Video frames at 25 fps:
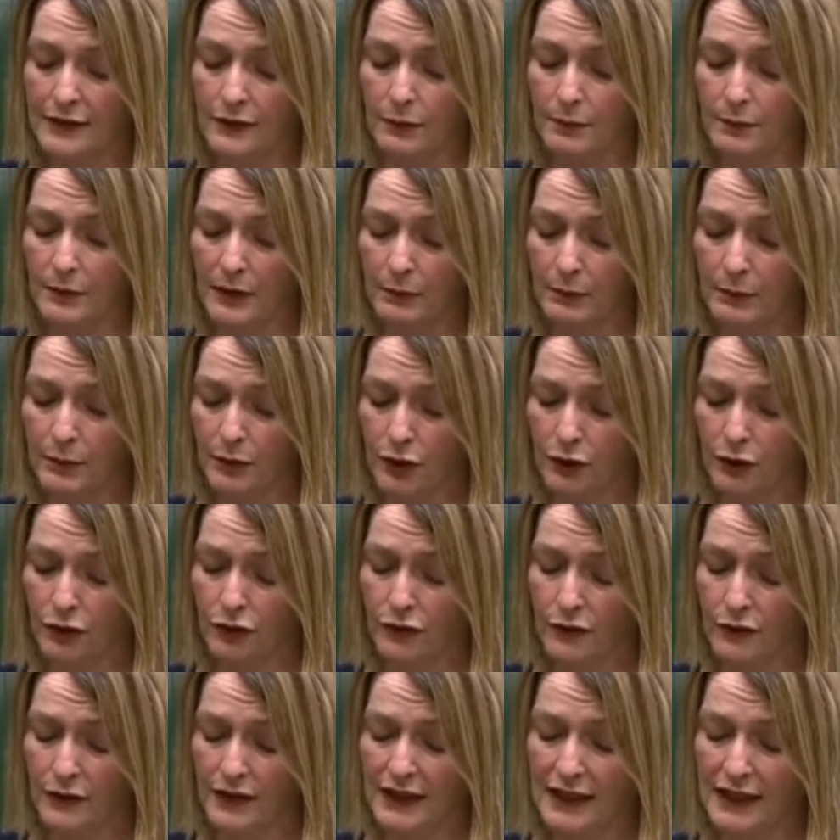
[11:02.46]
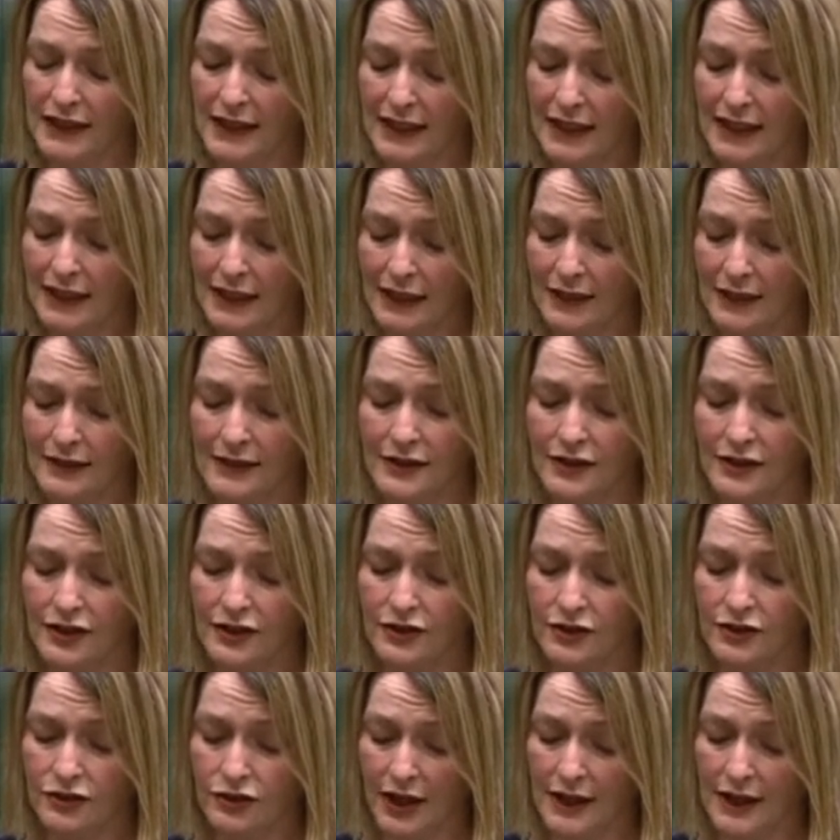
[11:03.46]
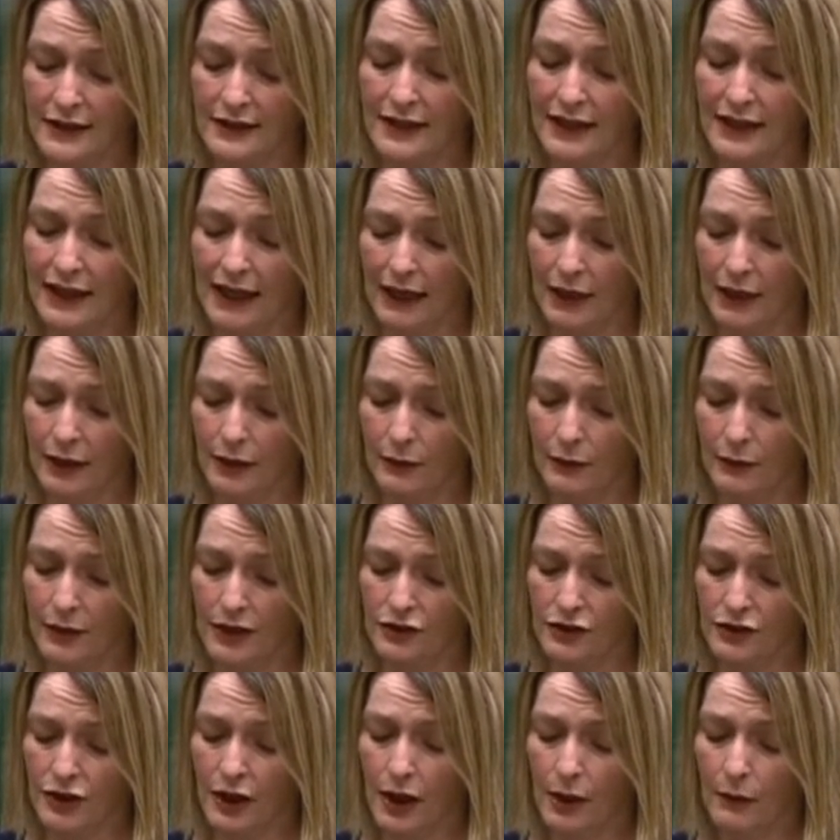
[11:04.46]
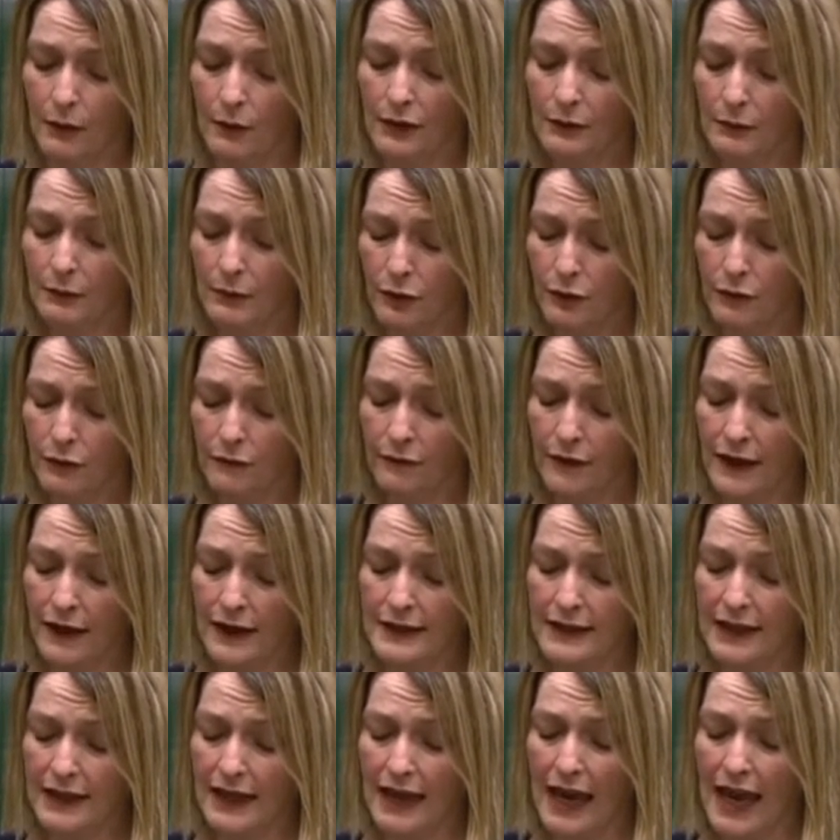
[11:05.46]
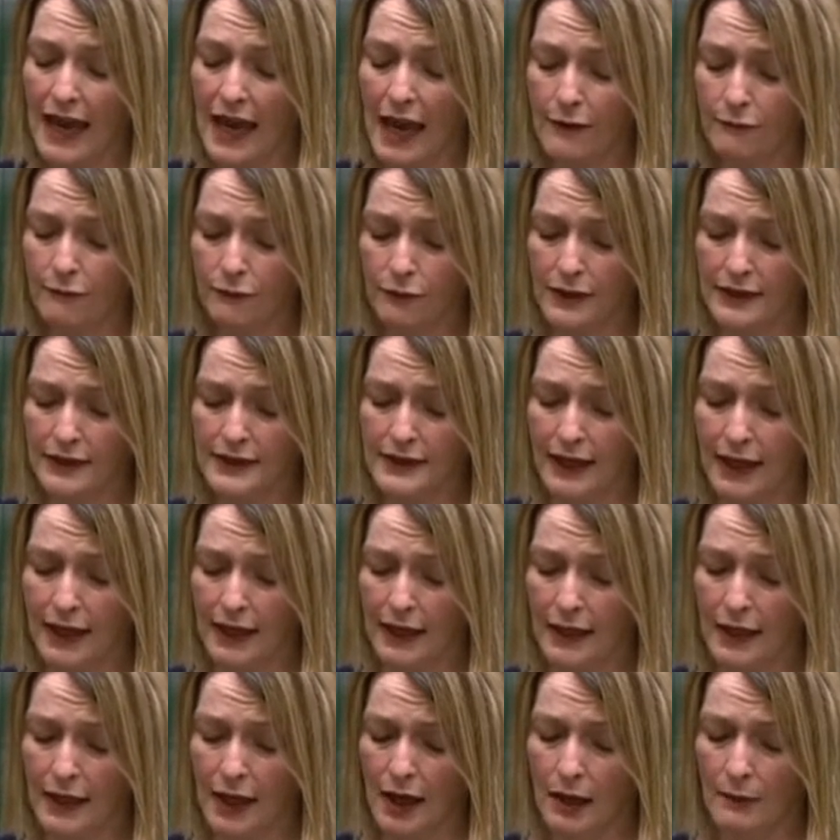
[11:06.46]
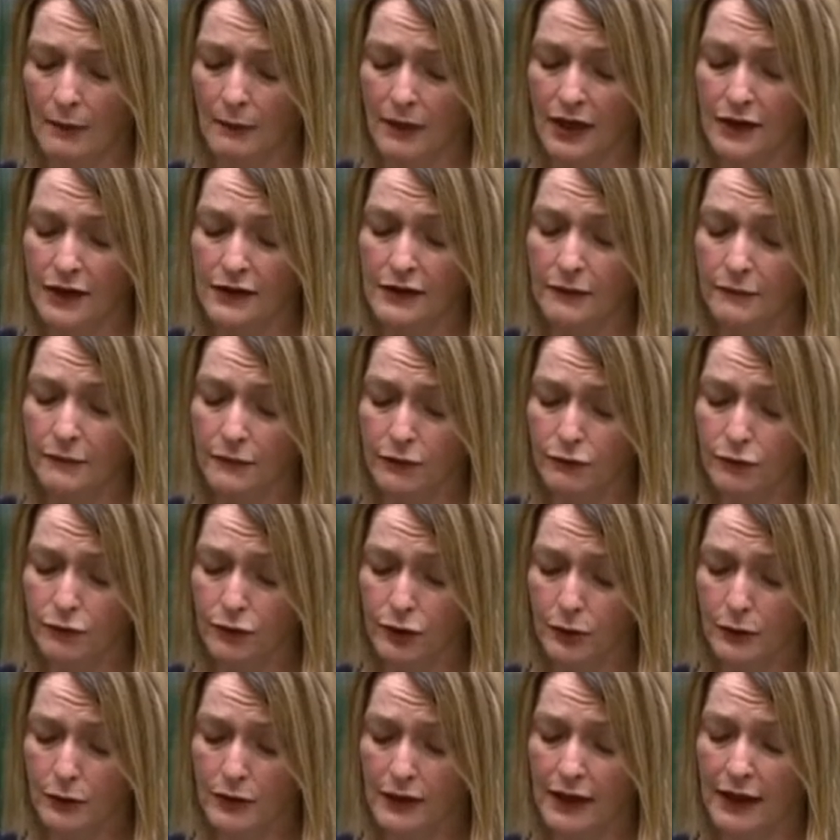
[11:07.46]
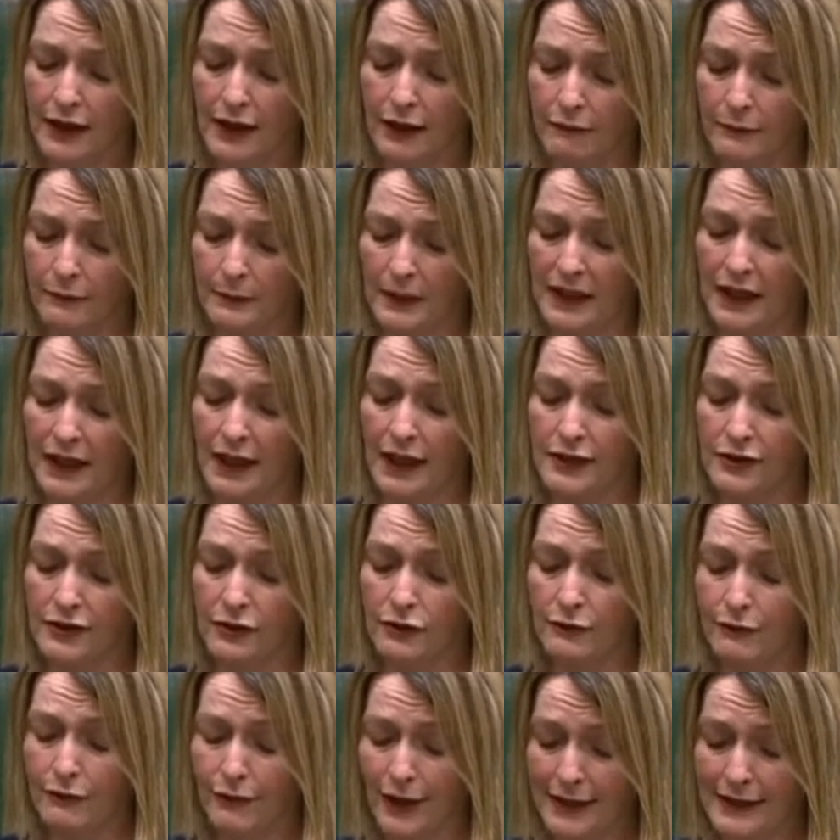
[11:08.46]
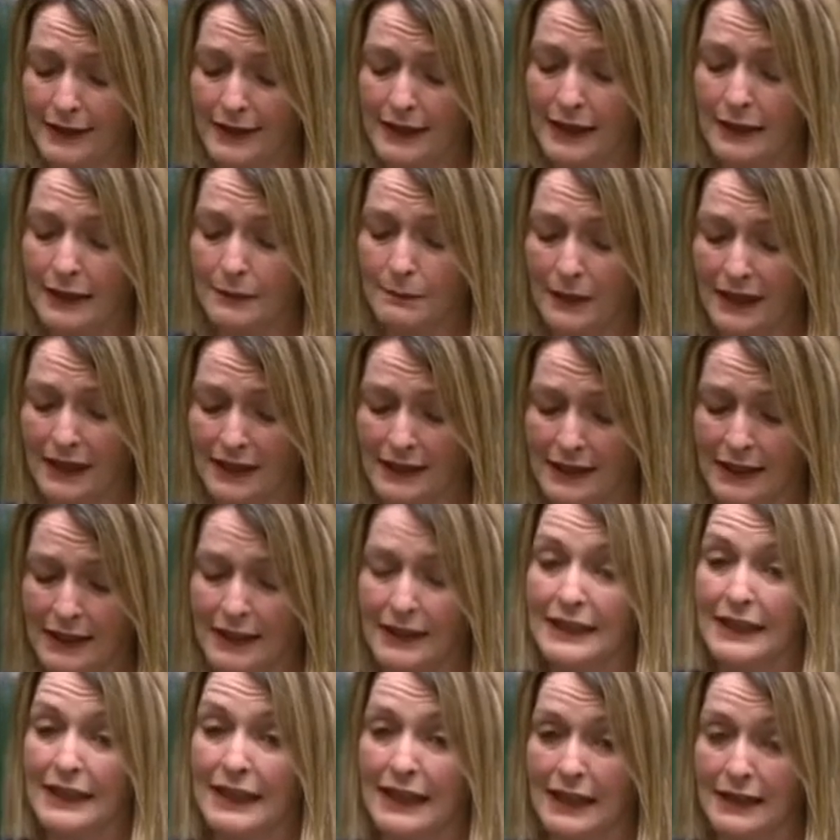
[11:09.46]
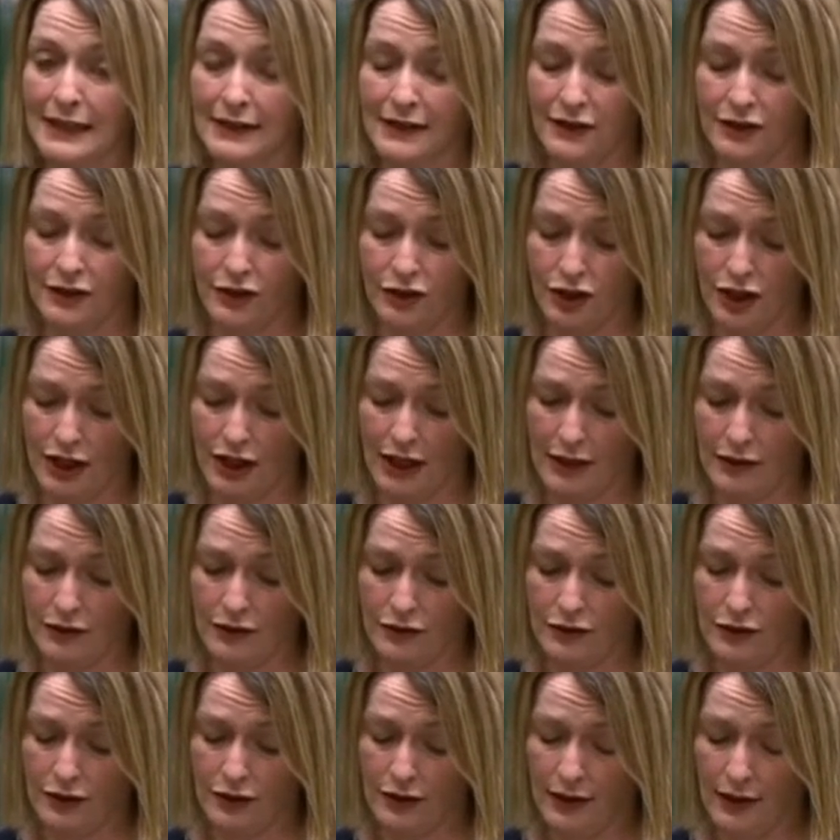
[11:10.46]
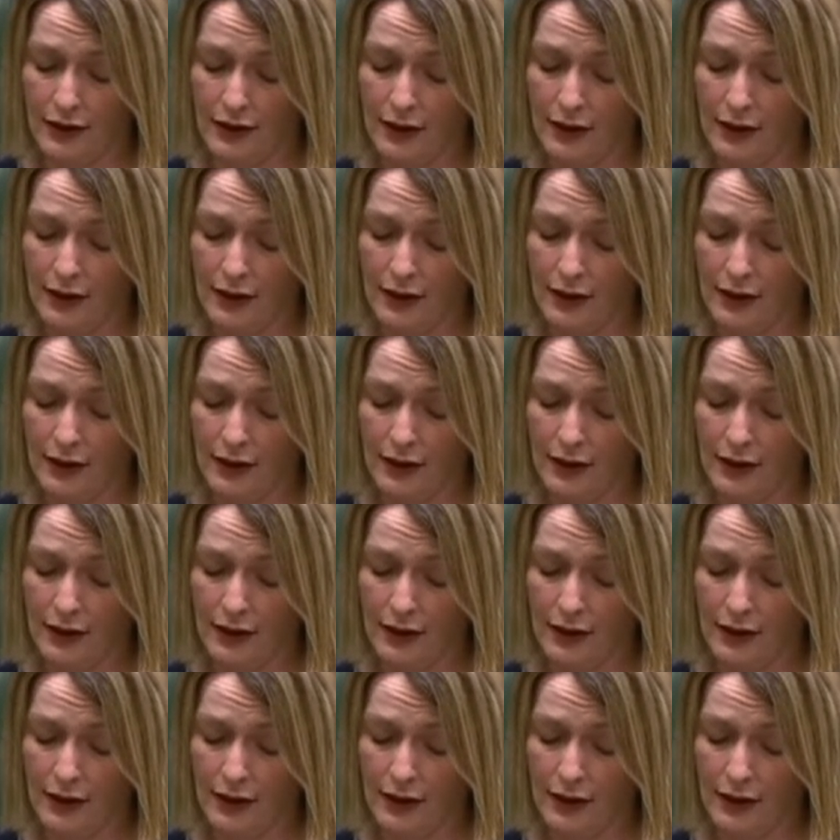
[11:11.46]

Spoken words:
who have been put through the needless distress and anguish, with more facing it every day because of a rule the government has already admitted needs to change.